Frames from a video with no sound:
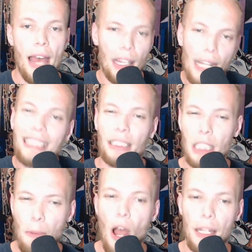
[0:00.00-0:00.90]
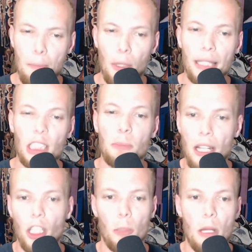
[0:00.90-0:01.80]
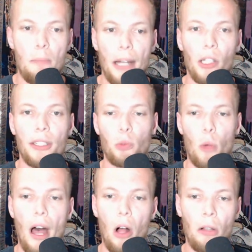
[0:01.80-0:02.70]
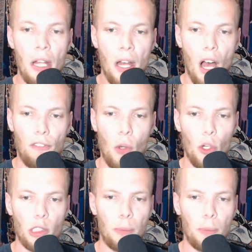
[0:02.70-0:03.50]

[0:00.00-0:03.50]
I'd like to see the pocket presence be a little bit better as well, of course.